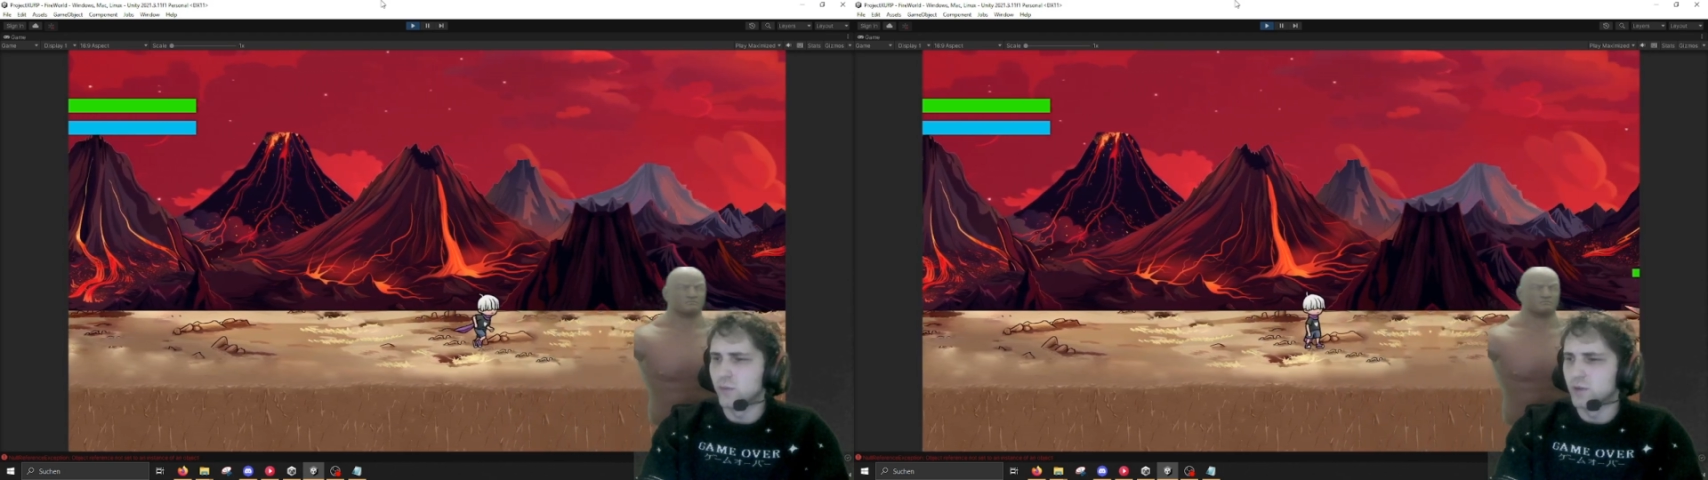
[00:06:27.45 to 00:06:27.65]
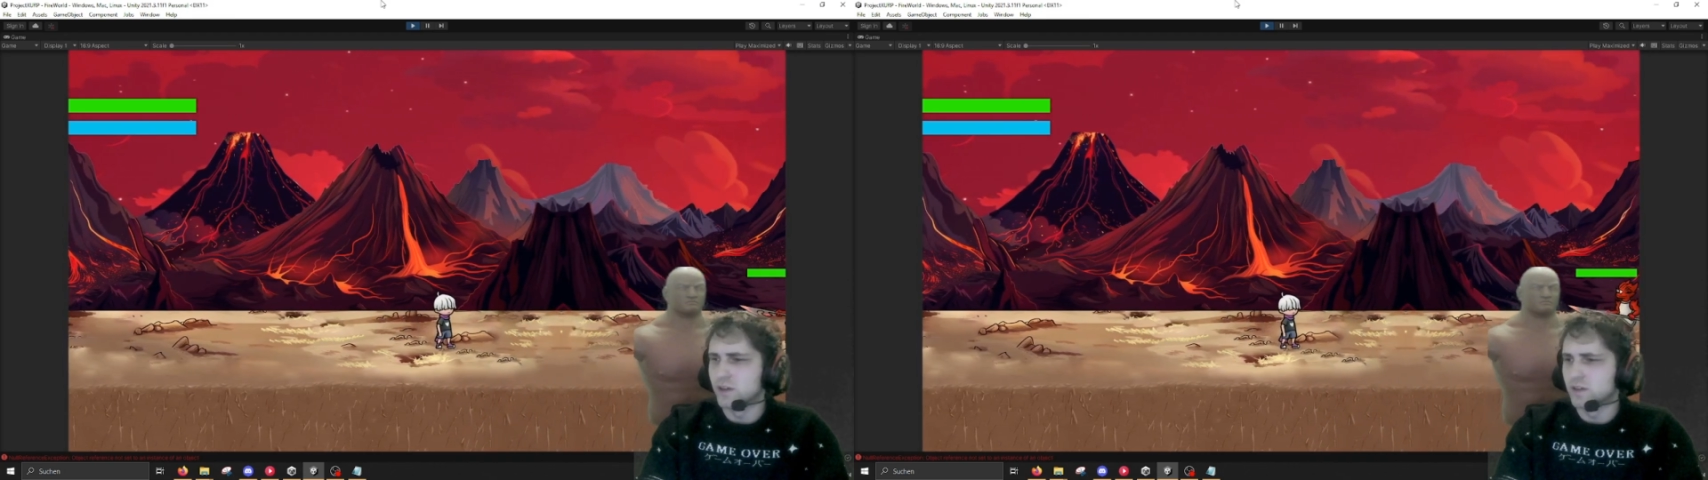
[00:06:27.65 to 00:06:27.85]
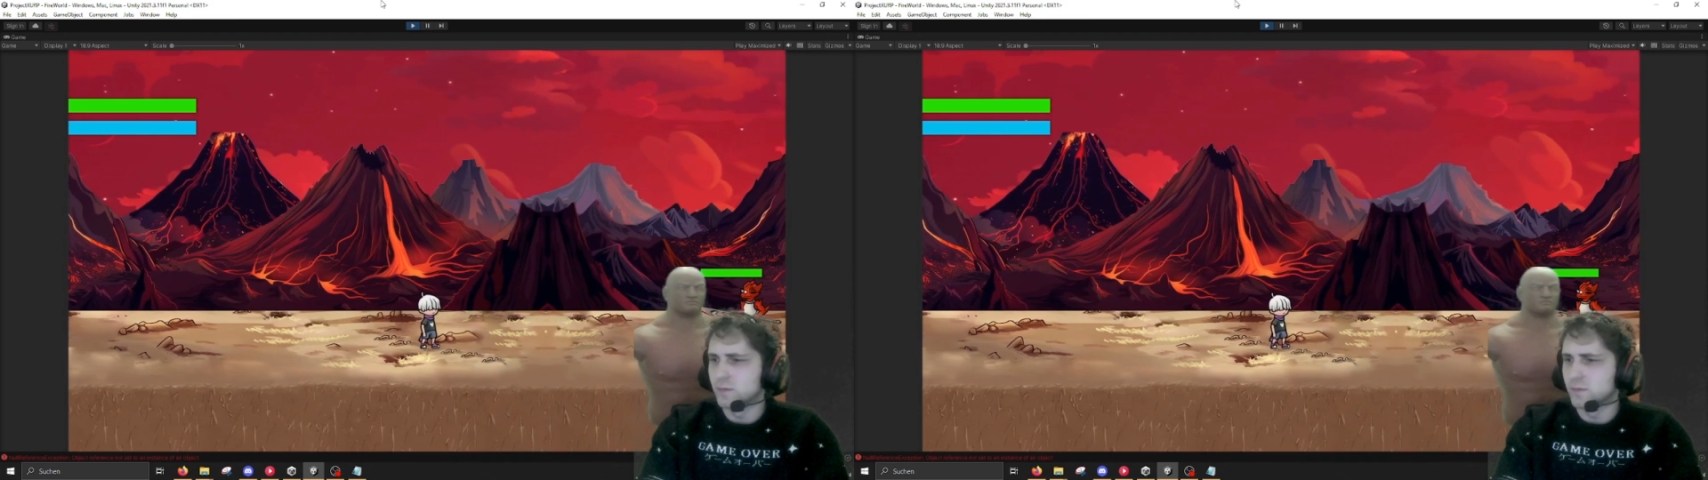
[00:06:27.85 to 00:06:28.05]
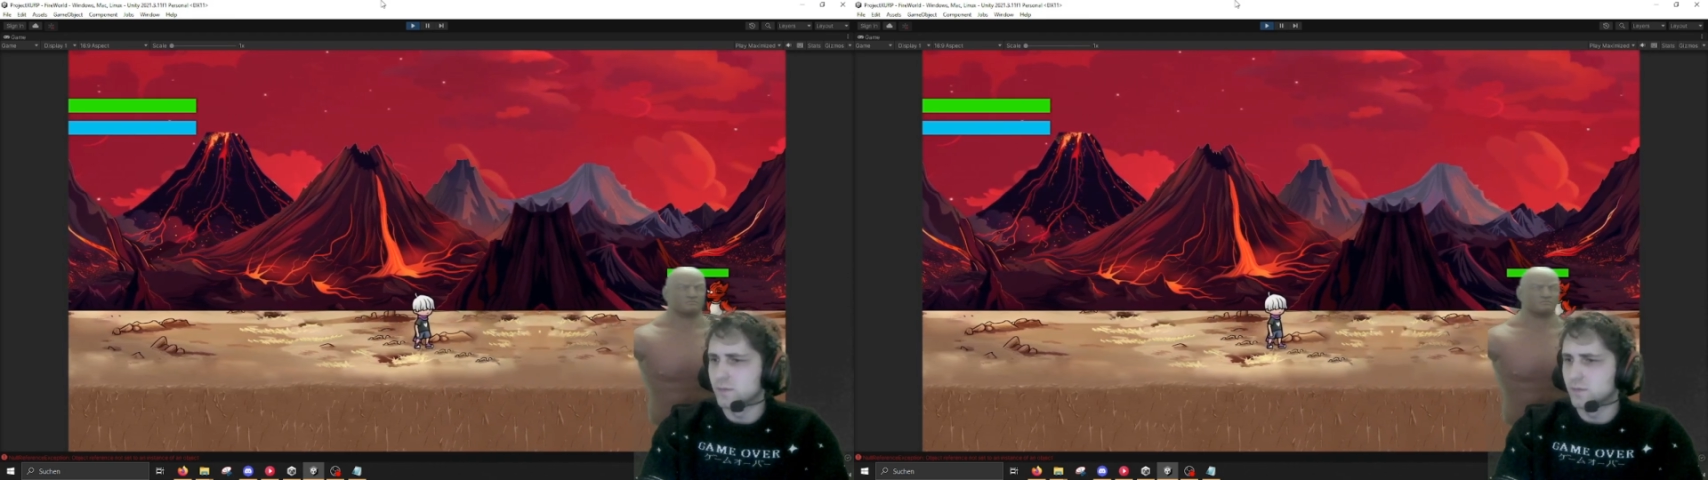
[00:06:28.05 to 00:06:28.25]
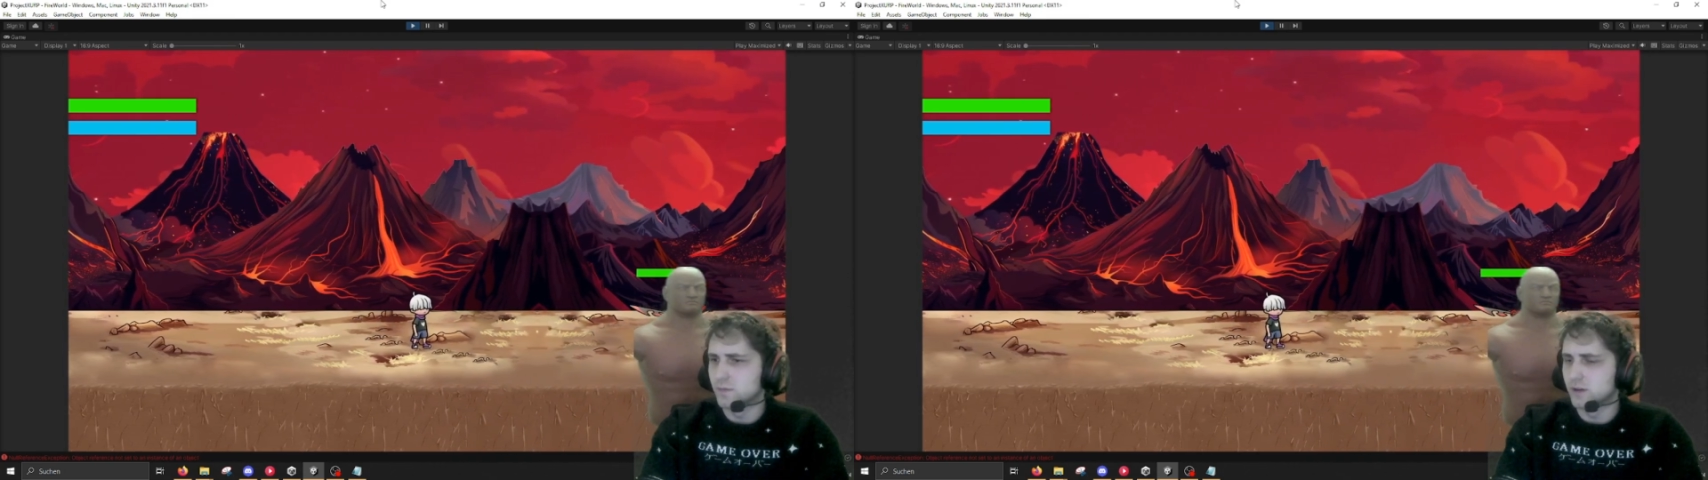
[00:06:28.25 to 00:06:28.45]
basis,
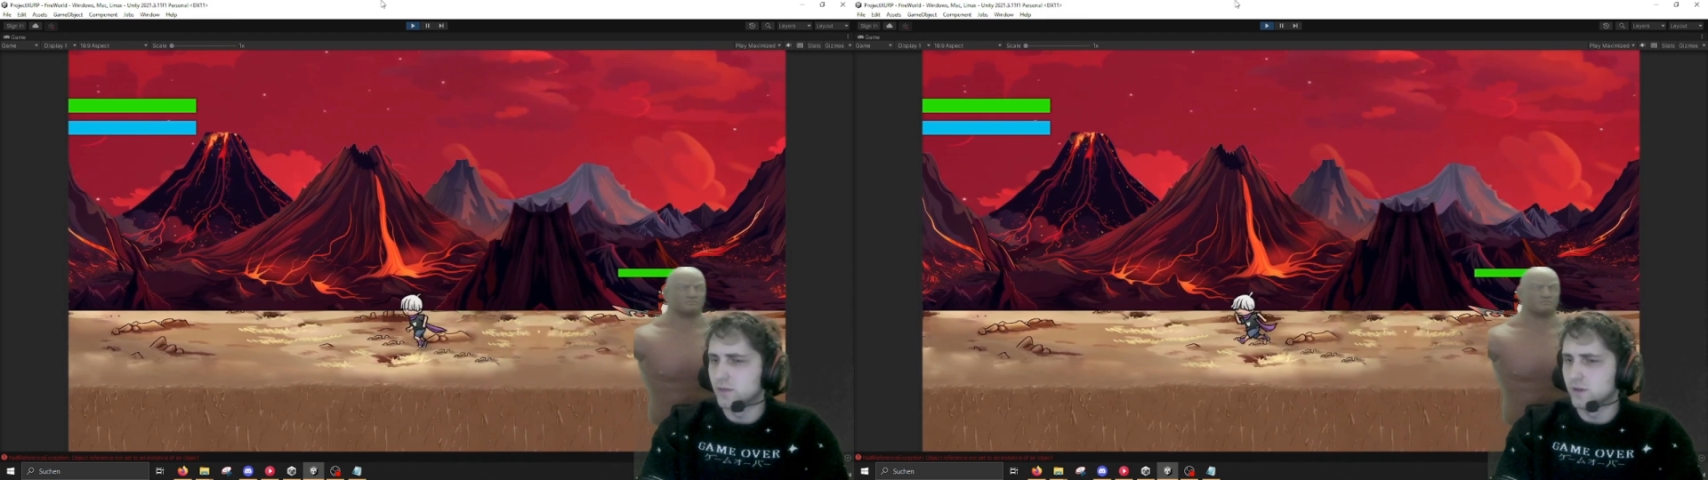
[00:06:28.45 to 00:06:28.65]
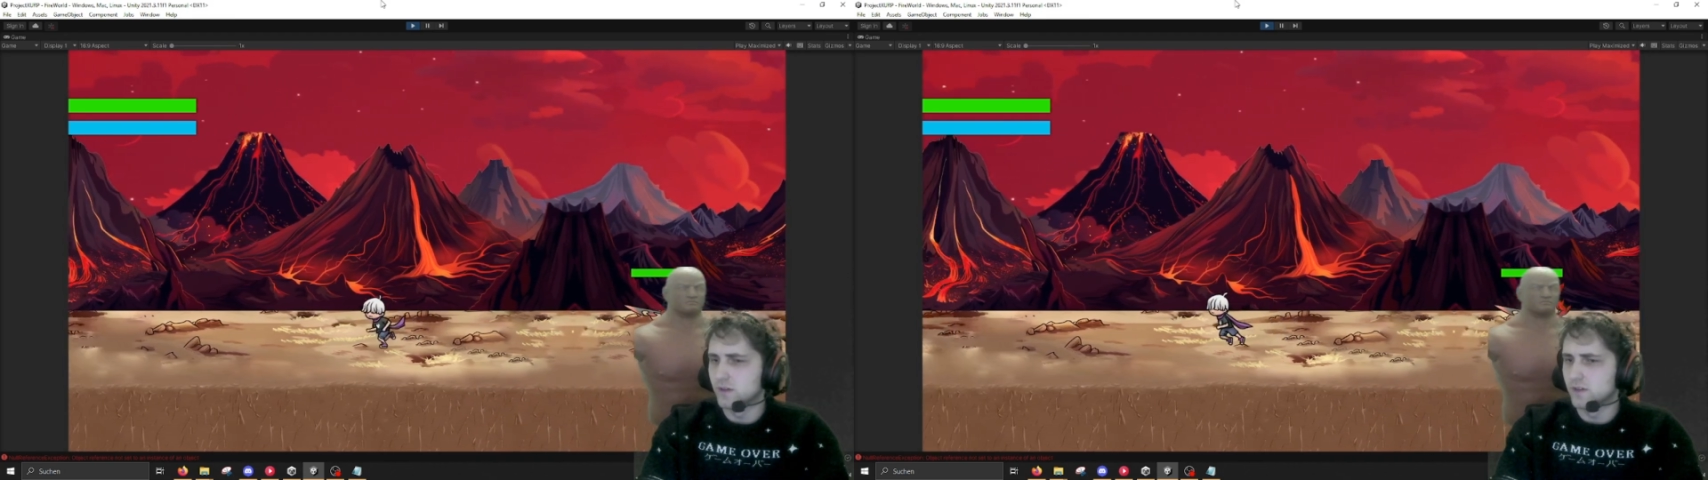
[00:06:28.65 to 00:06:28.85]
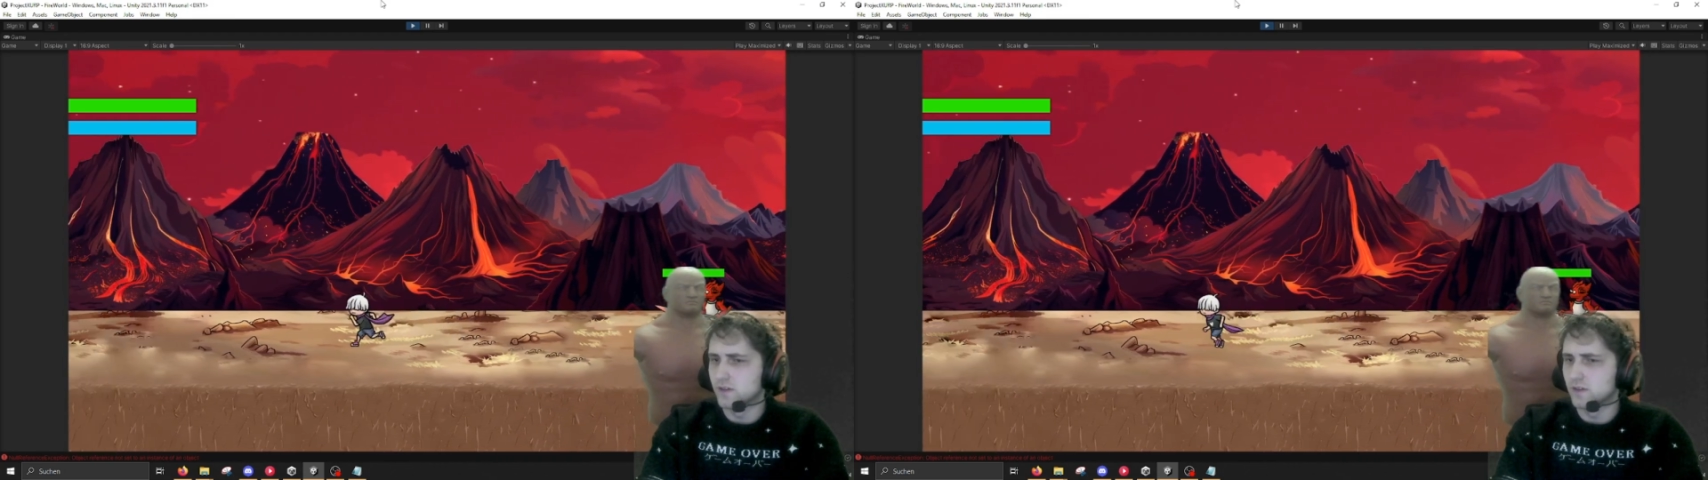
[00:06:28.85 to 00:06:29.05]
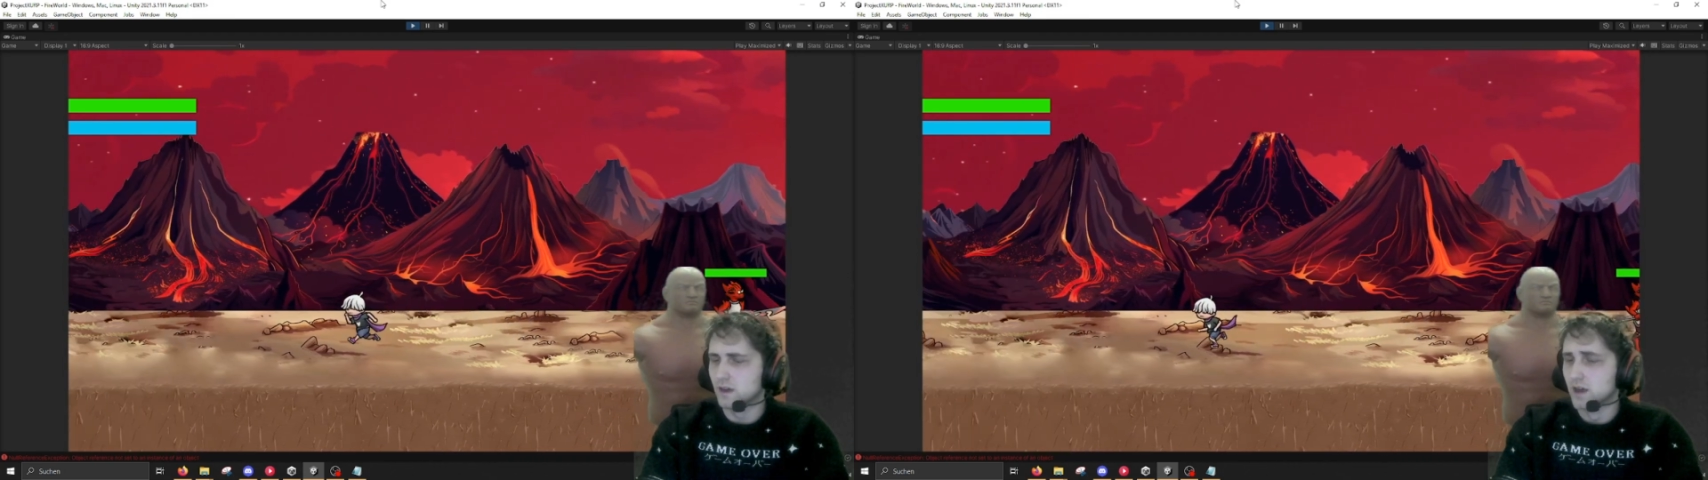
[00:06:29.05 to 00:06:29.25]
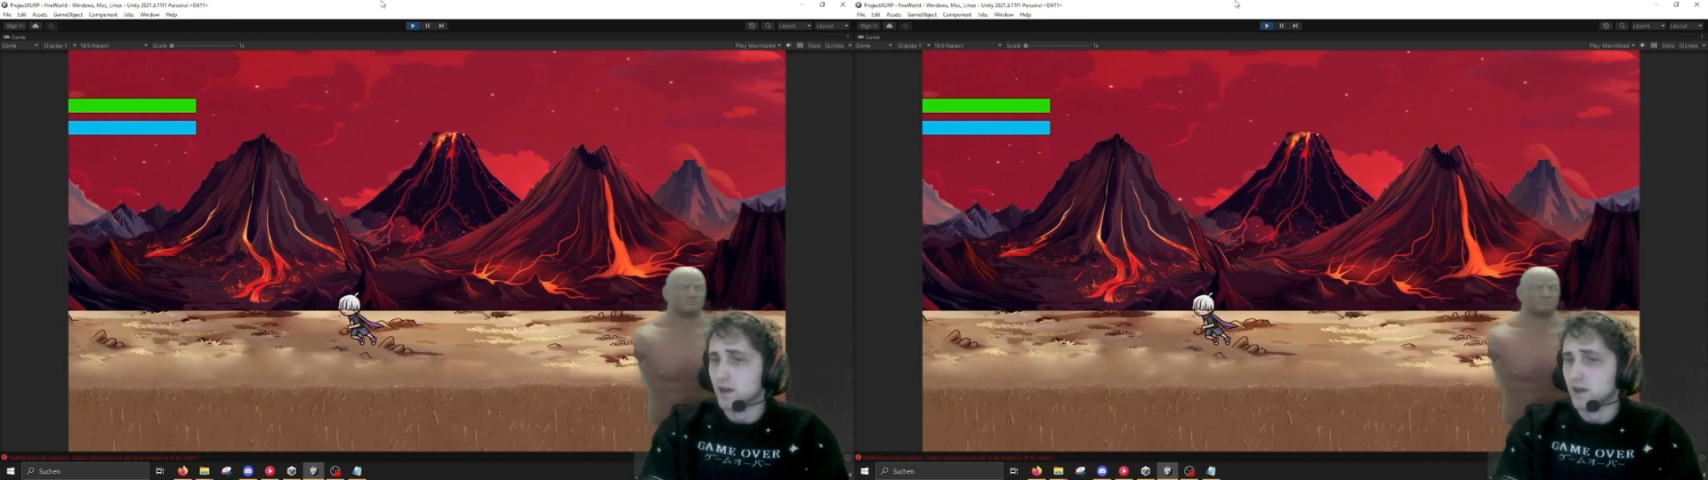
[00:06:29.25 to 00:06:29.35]
basically.